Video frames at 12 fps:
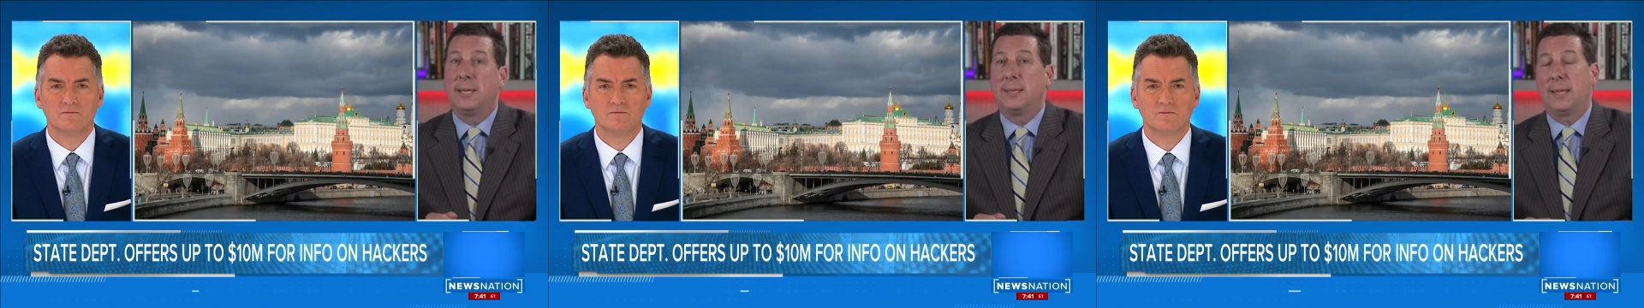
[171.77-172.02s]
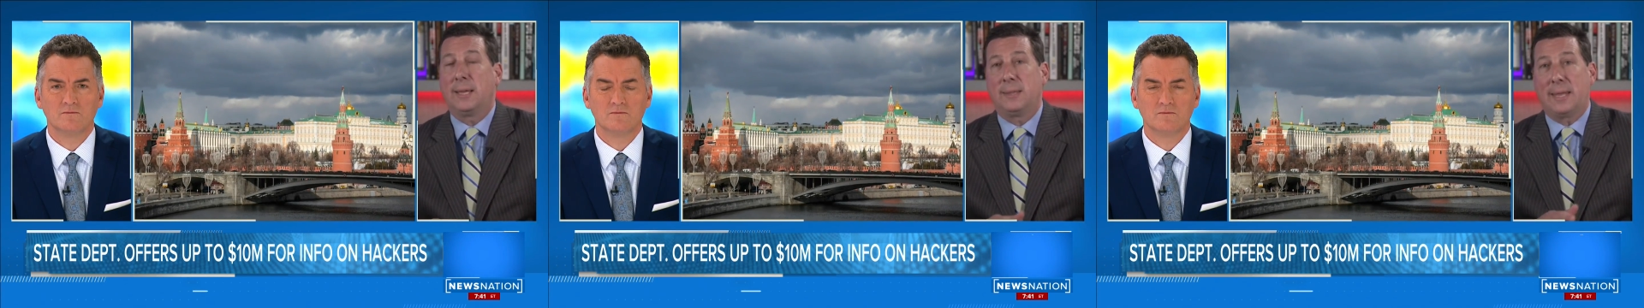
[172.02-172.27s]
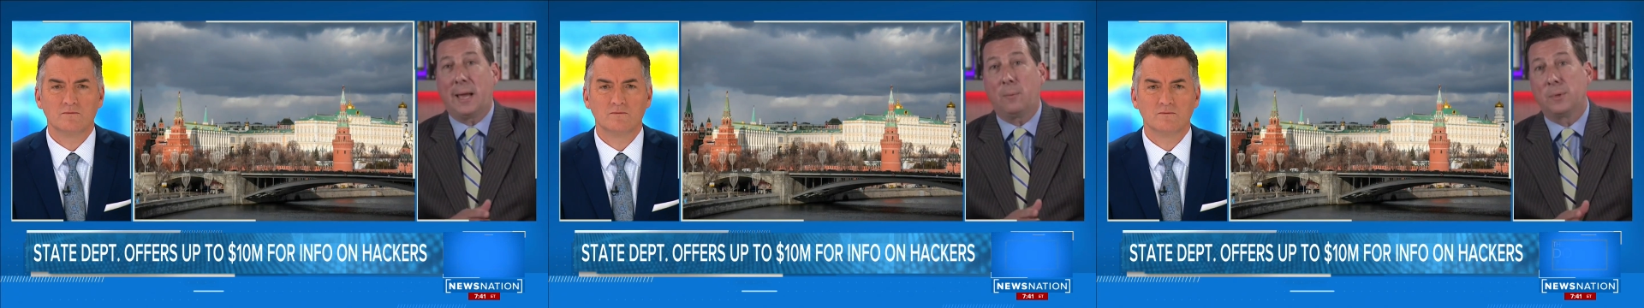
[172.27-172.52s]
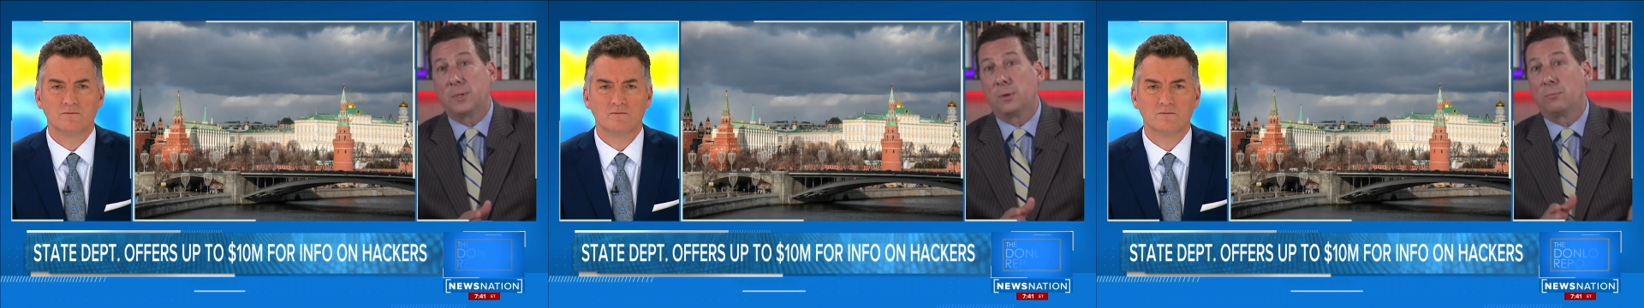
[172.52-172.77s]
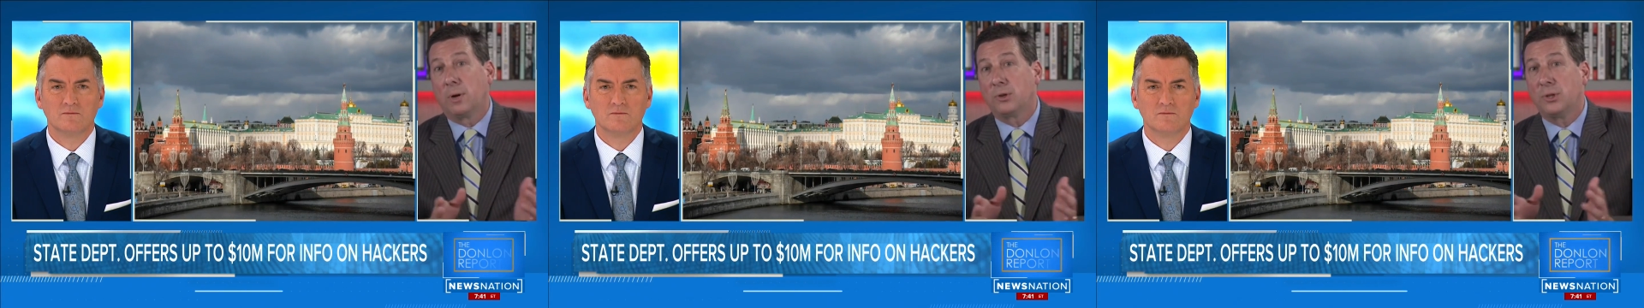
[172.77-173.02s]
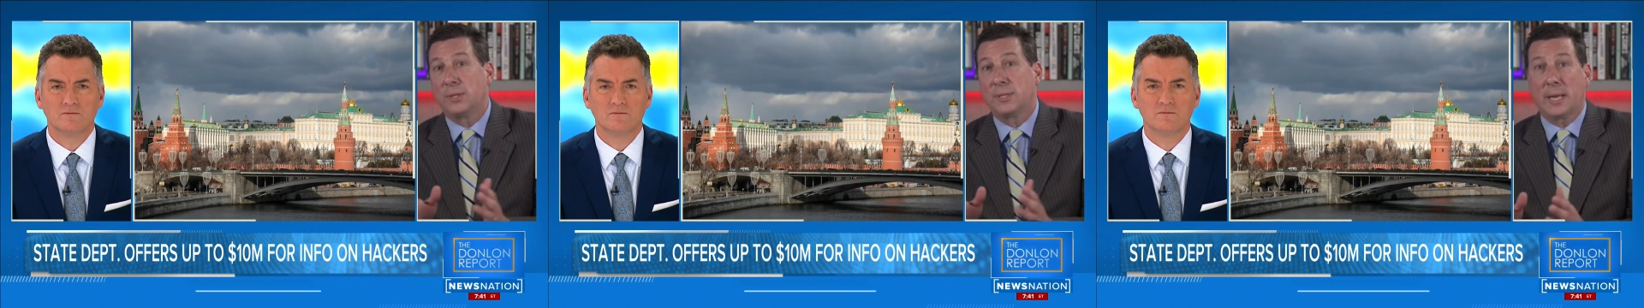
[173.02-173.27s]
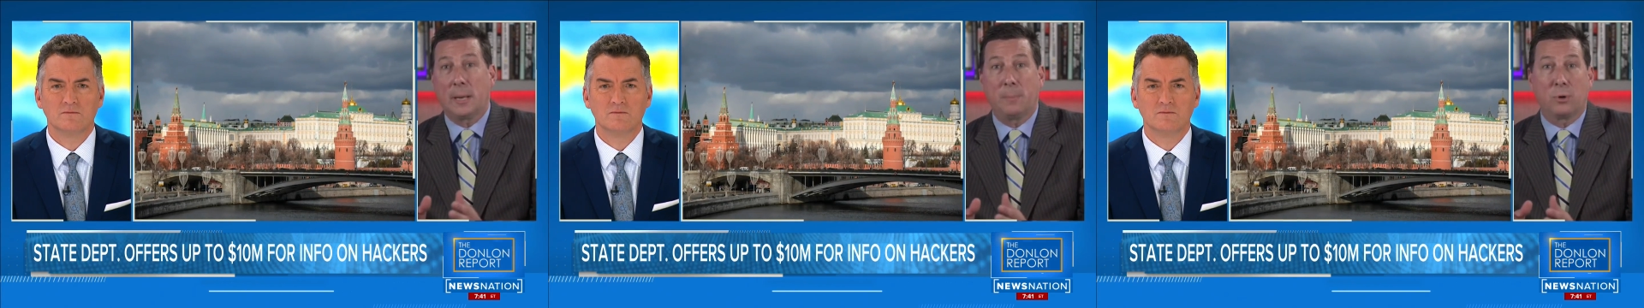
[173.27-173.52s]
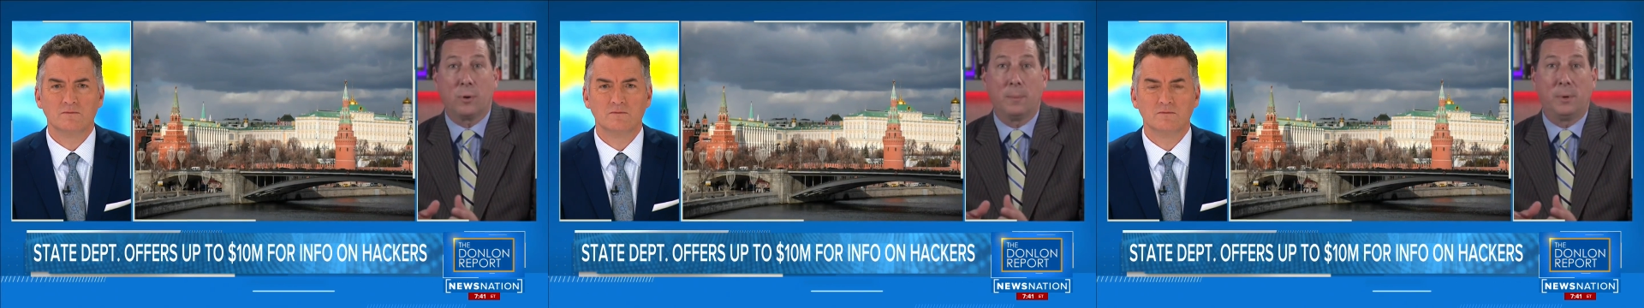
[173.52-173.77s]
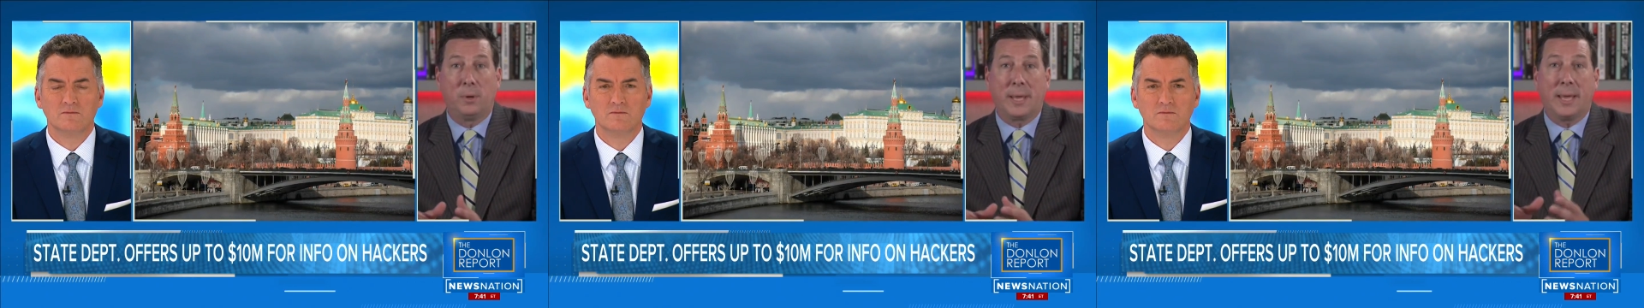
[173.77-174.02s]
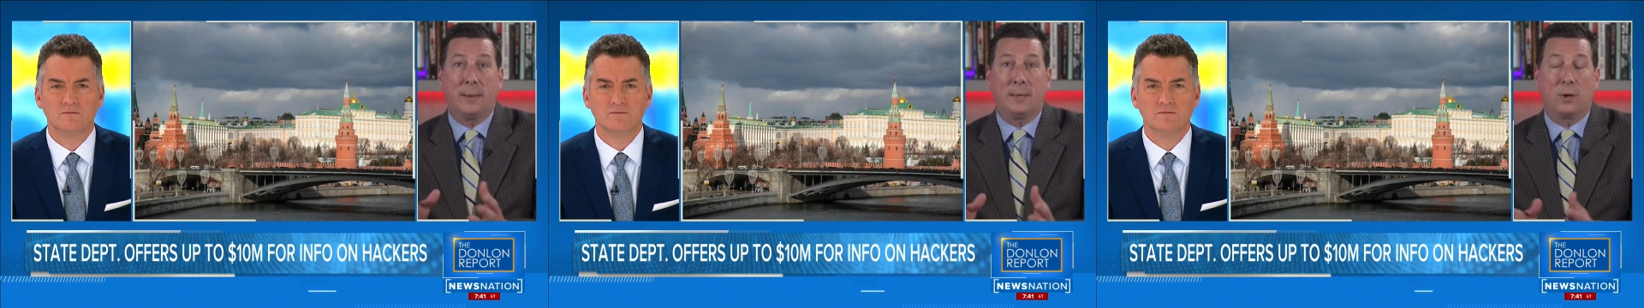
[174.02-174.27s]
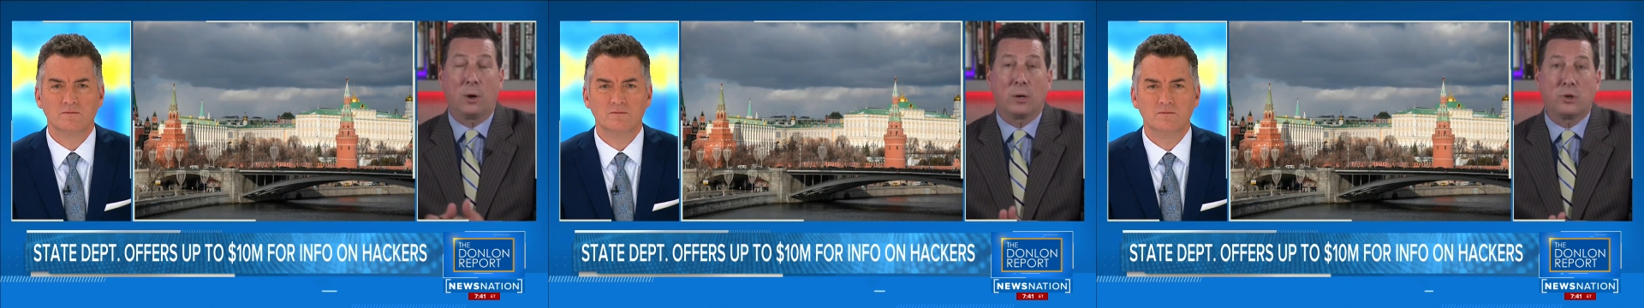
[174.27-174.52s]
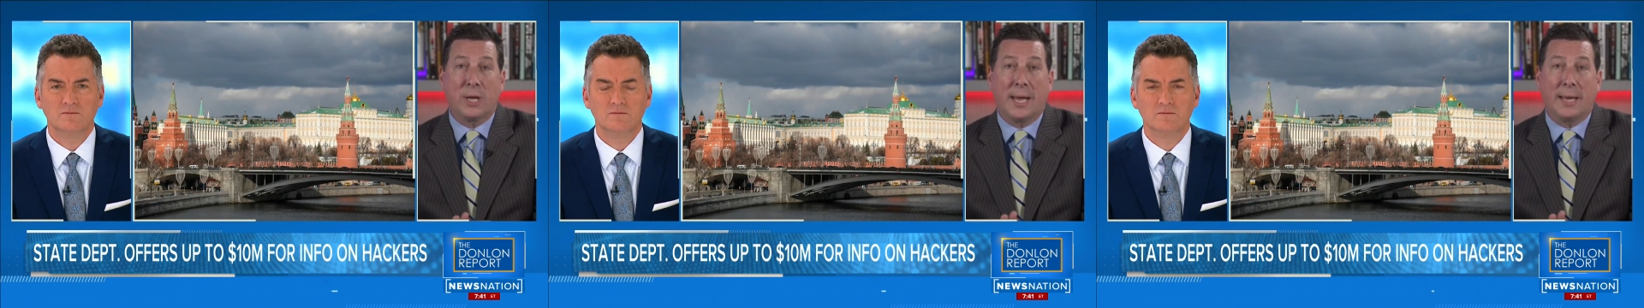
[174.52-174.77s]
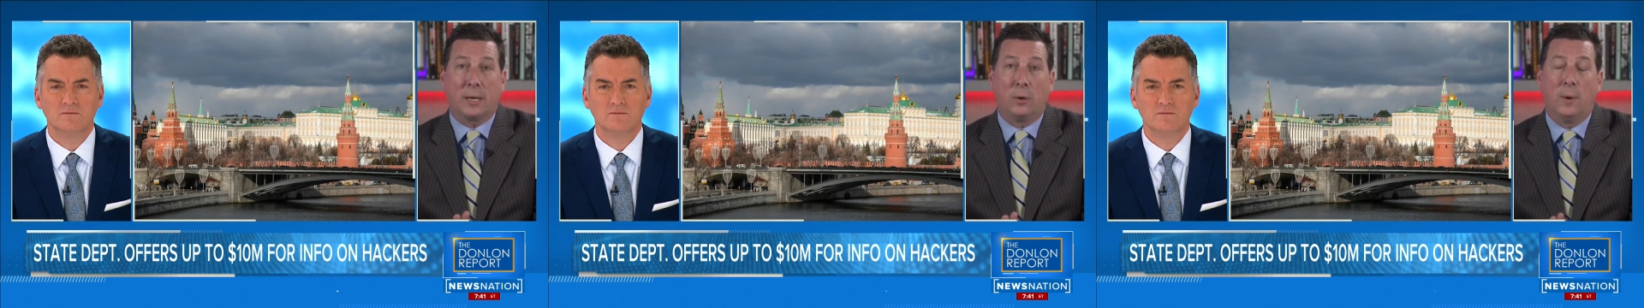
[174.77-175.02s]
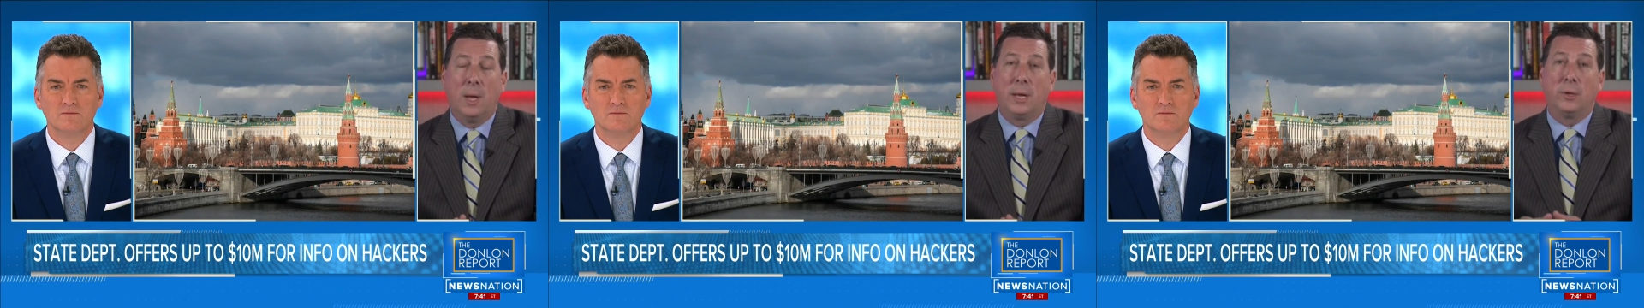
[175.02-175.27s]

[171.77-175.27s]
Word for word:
Speaker 1: that was a Russian cyber criminal gang, mm-hmm. Dark Shadow.